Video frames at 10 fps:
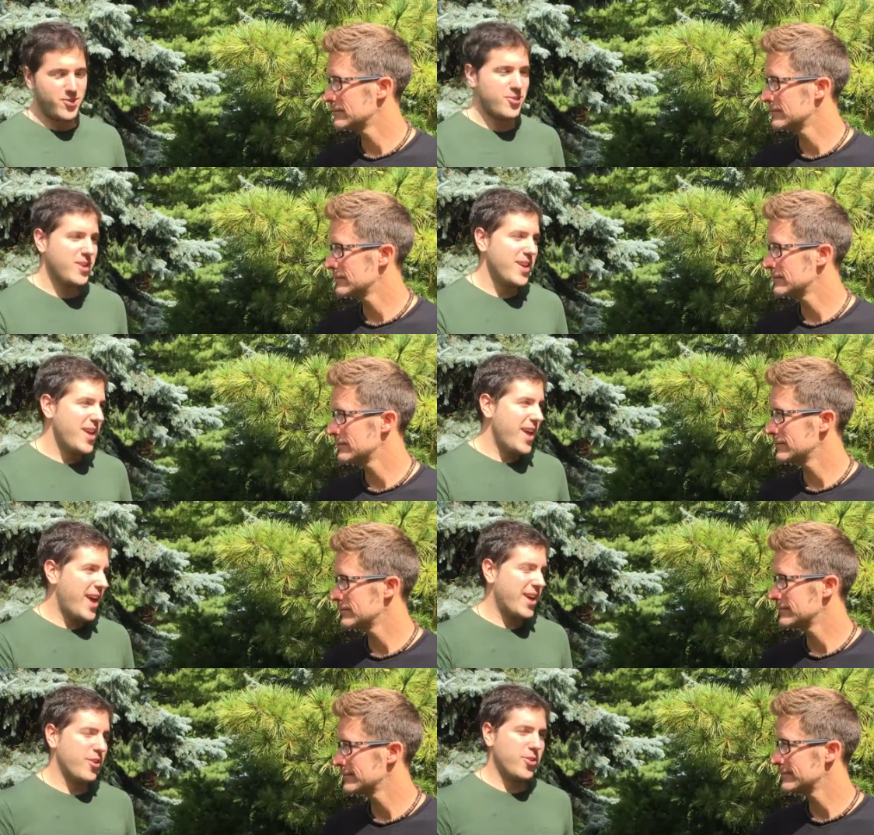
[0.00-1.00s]
Speaker 1: to.
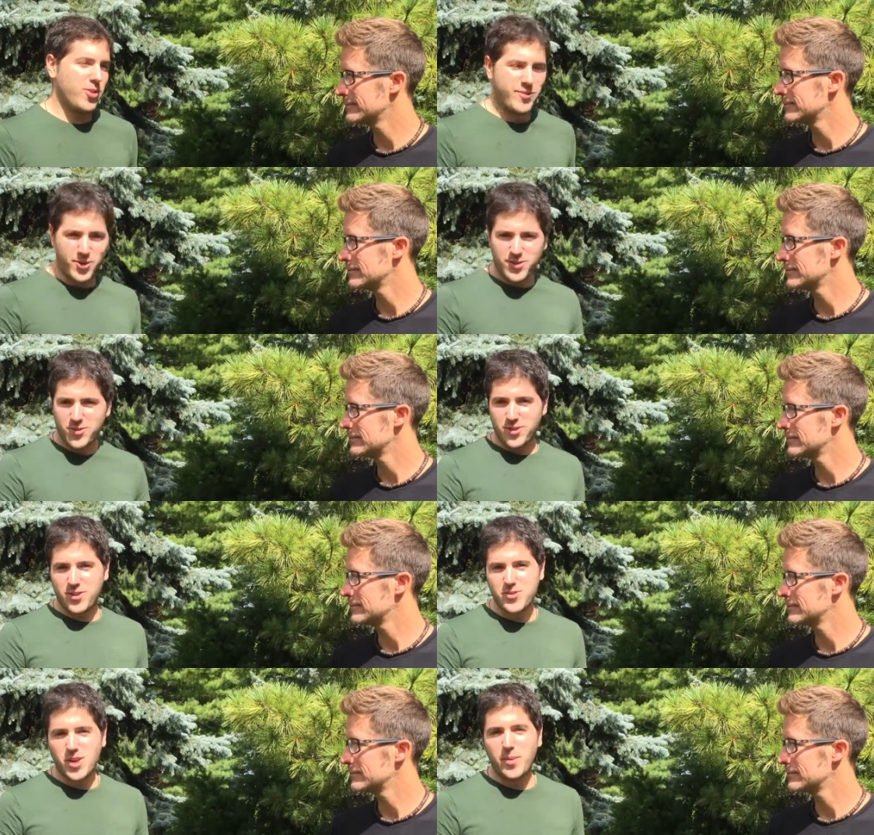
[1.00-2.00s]
And although at first it was a
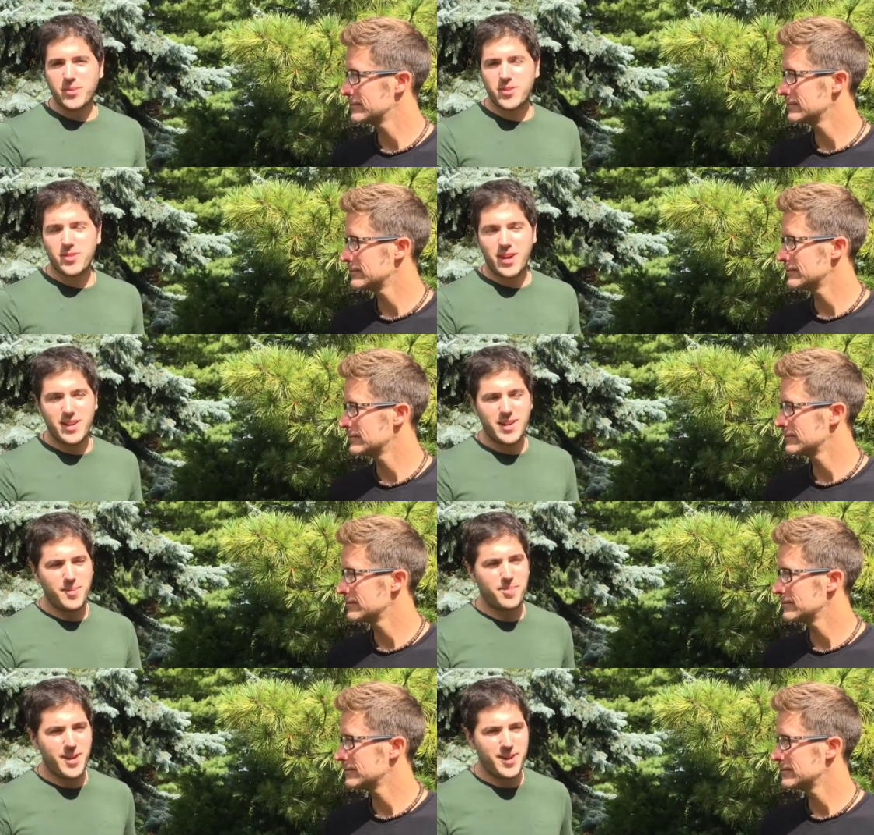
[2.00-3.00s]
huge obstacle, I ended
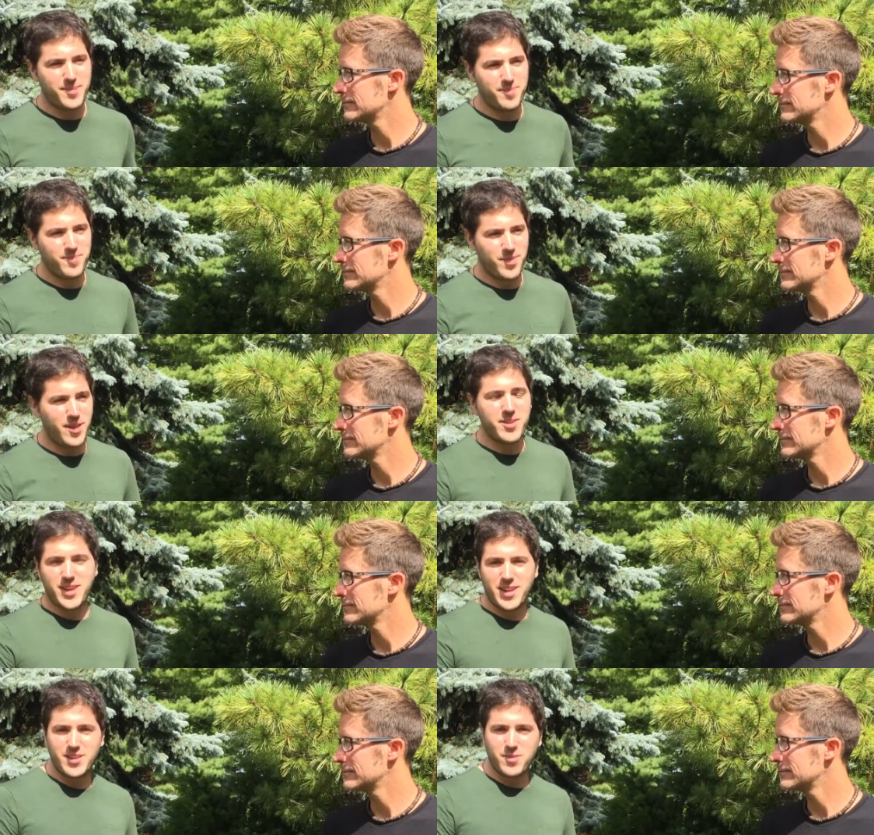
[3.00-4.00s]
up um,
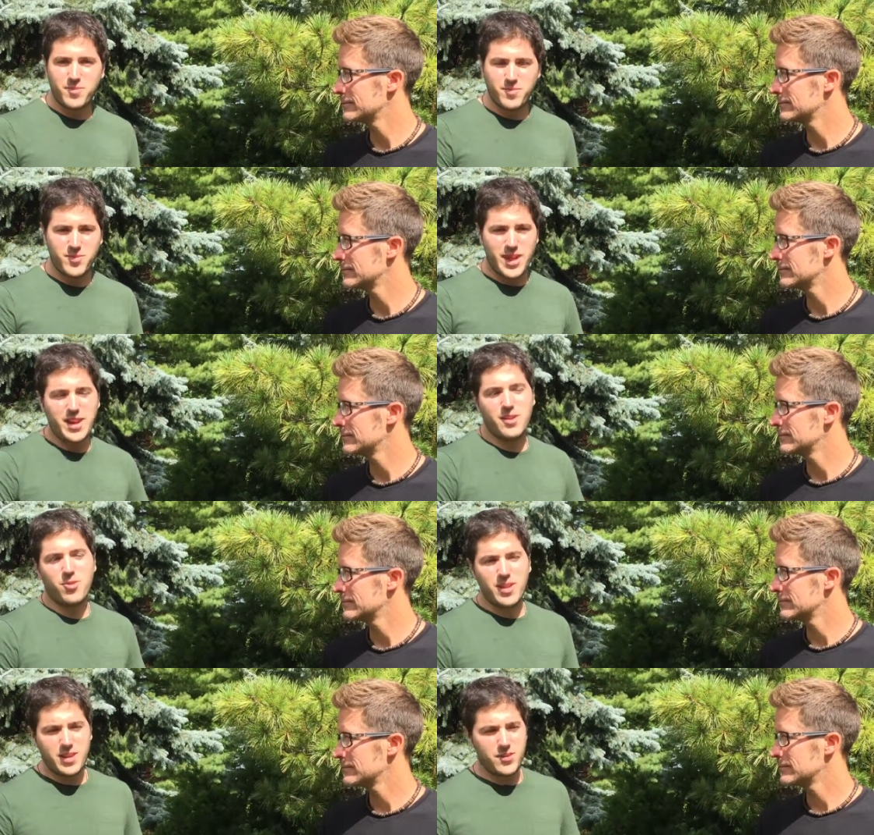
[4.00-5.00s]
loving it and getting
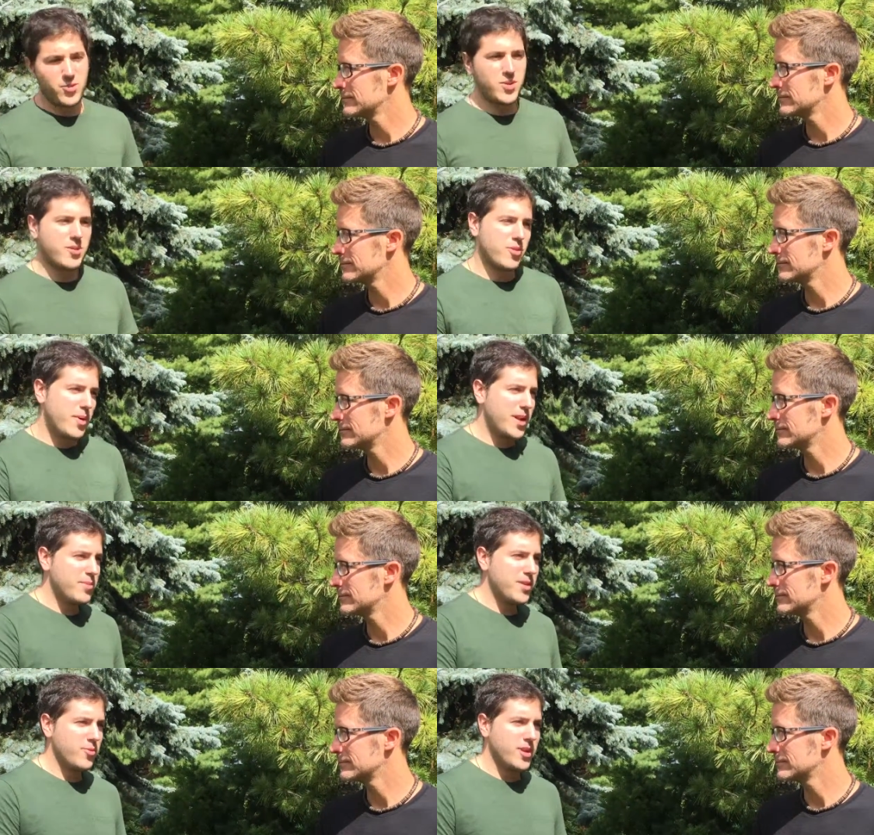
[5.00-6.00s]
really into it and
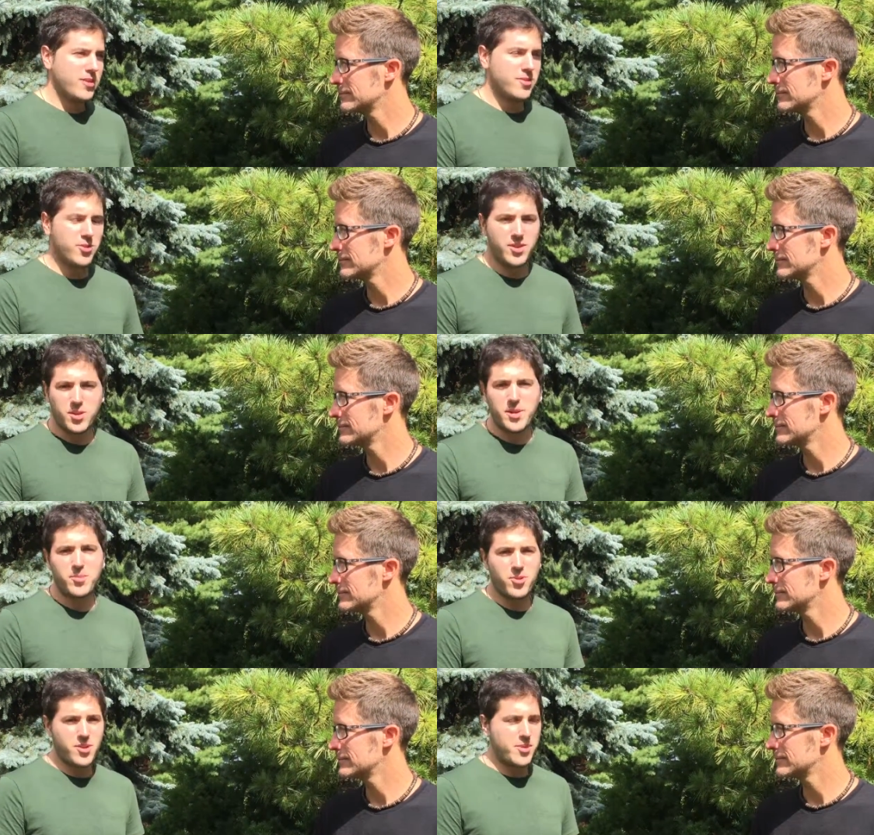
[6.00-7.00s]
reminded me of when I used to do a little bit
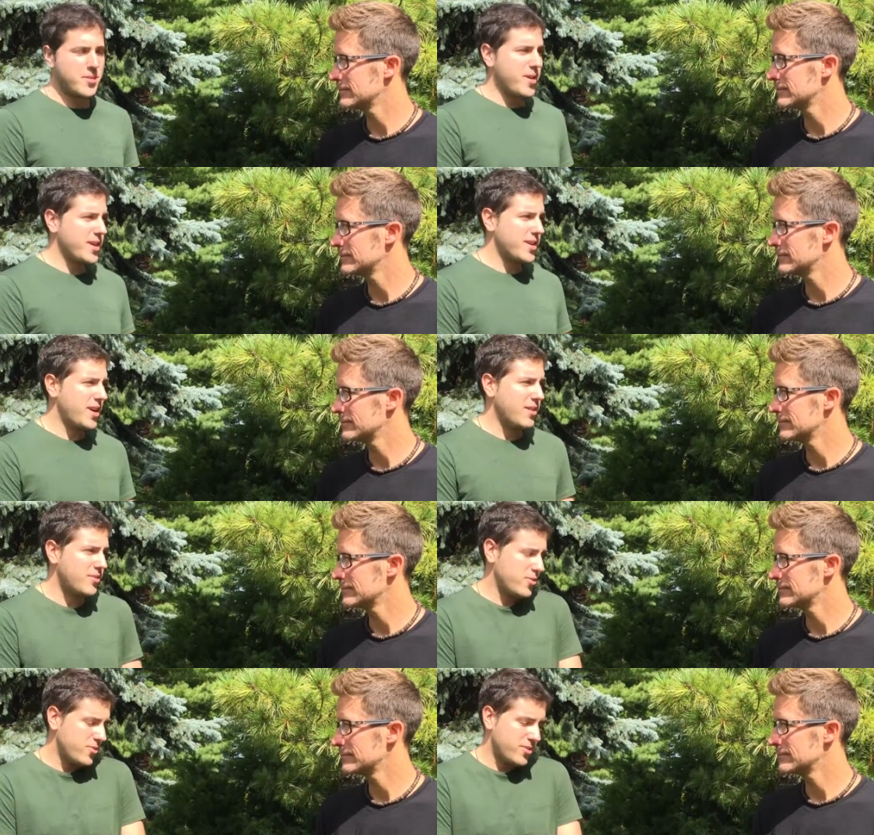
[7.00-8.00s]
of programming back in high
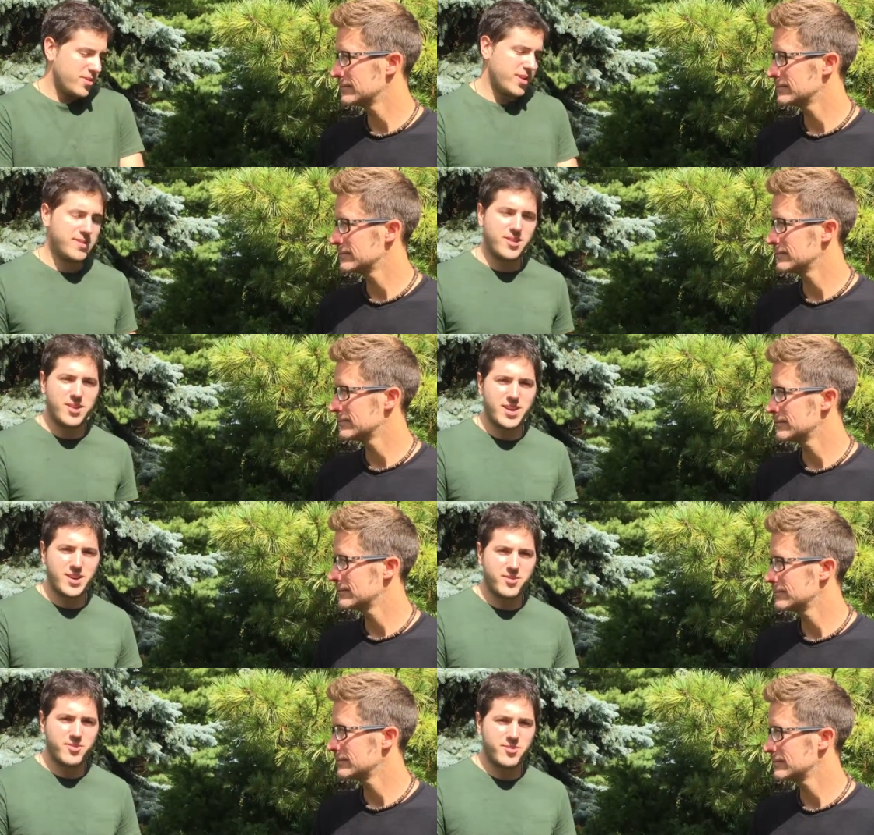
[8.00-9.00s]
school and that's how I
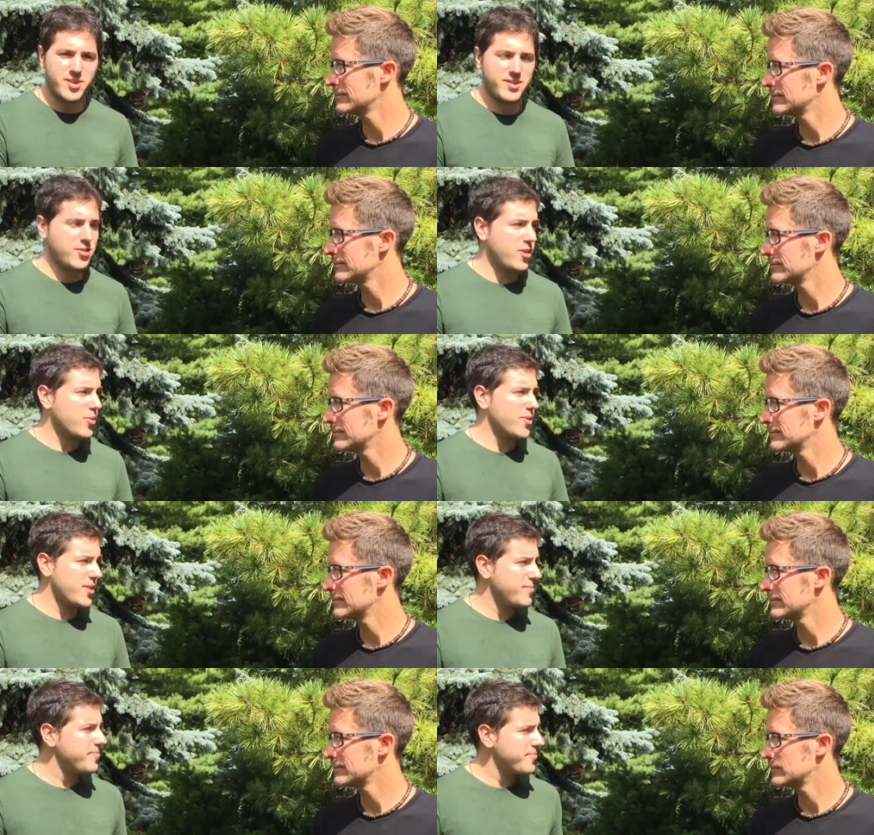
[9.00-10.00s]
kind of continued on with
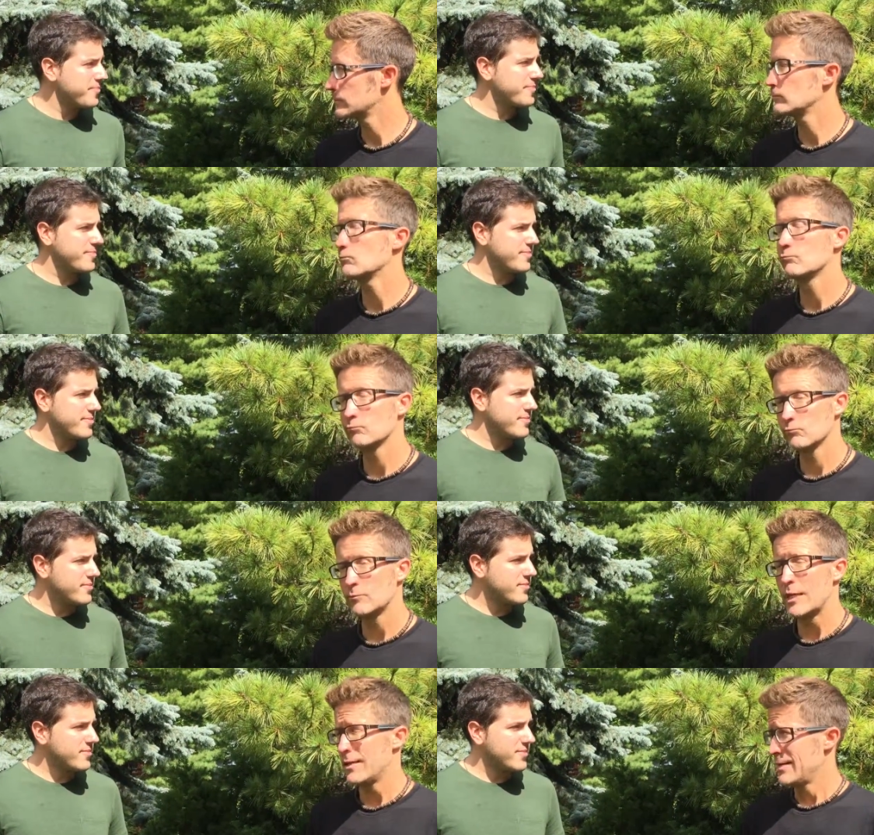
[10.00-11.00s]
it.
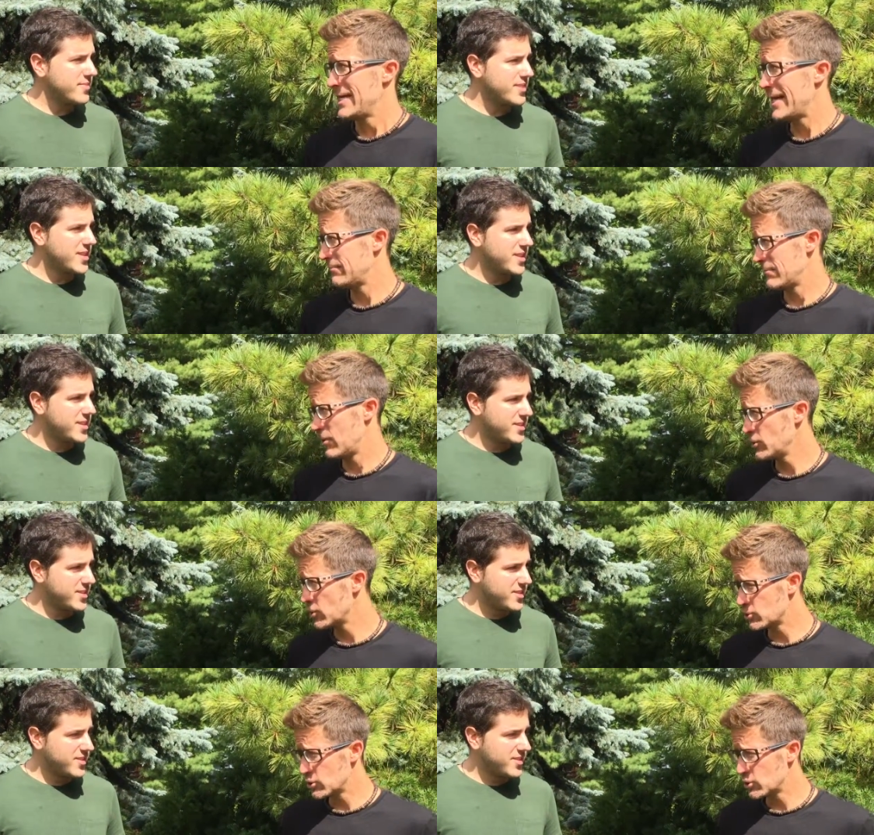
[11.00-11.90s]
Speaker 2: And your